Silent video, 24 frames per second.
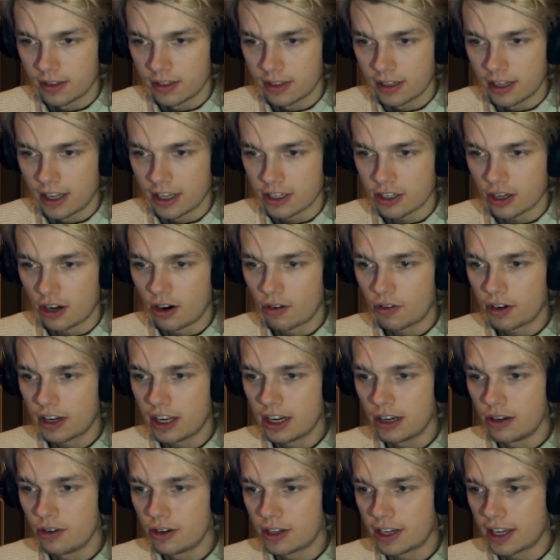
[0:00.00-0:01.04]
That's already
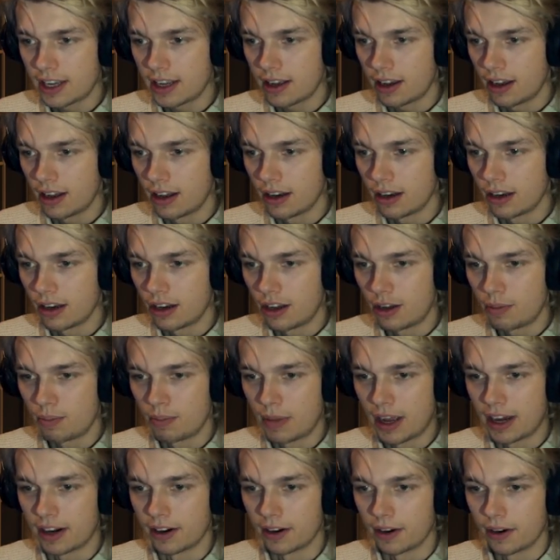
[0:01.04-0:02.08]
looking a lot
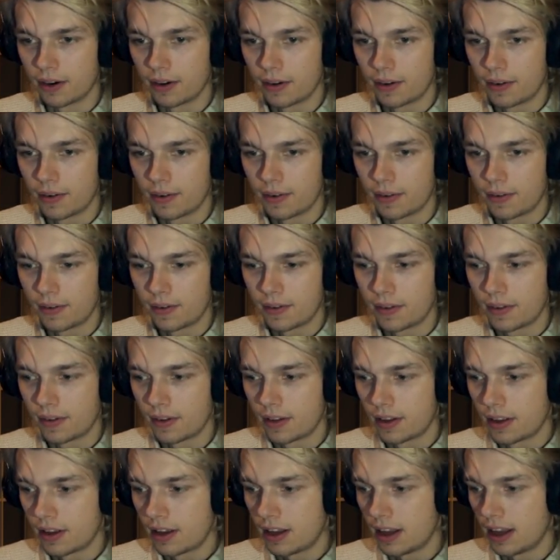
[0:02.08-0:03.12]
better.
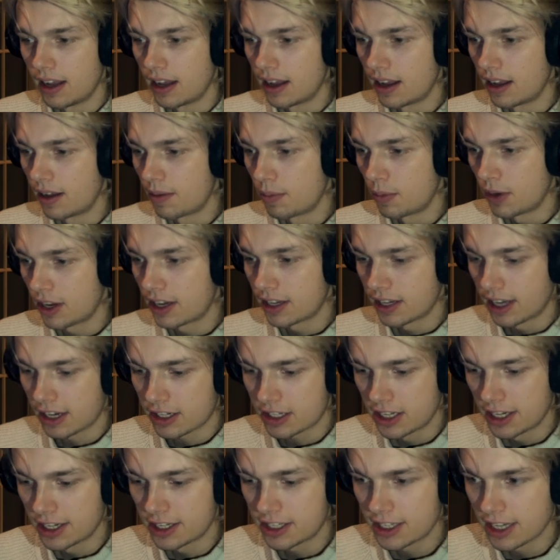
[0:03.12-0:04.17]
We can
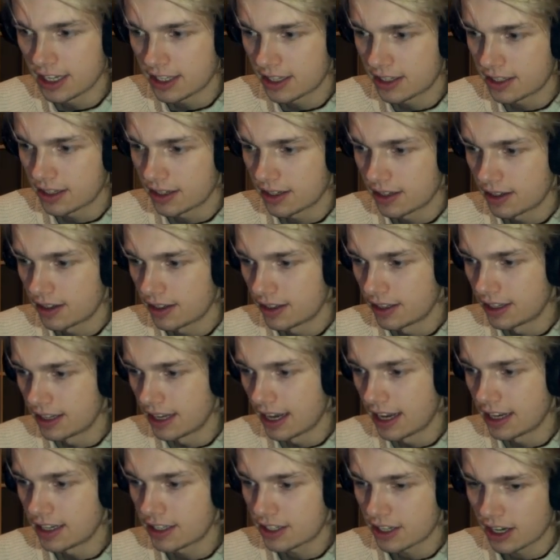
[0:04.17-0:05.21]
actually set the
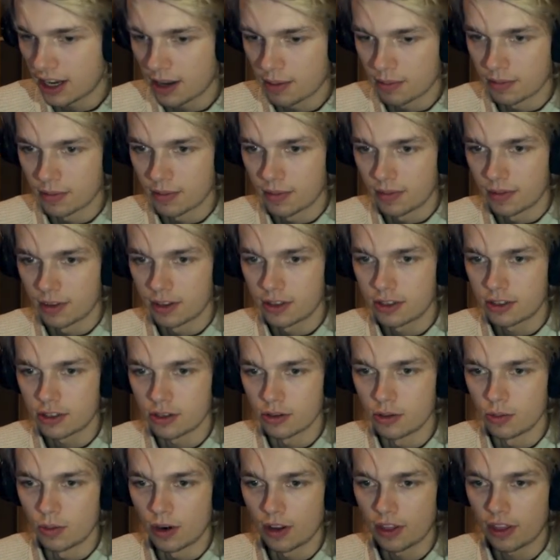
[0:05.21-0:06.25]
end time to
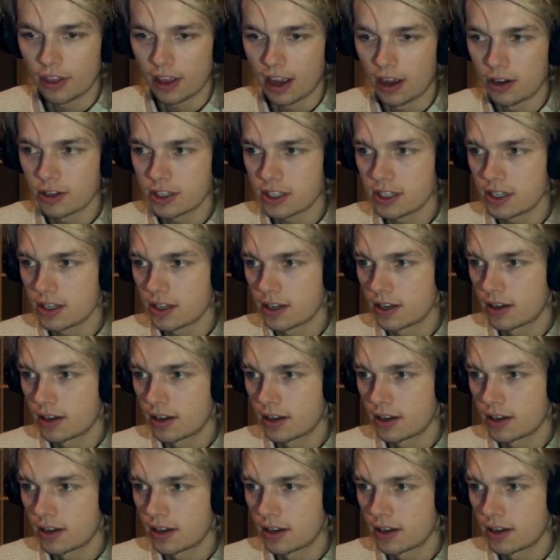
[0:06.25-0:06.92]
1000.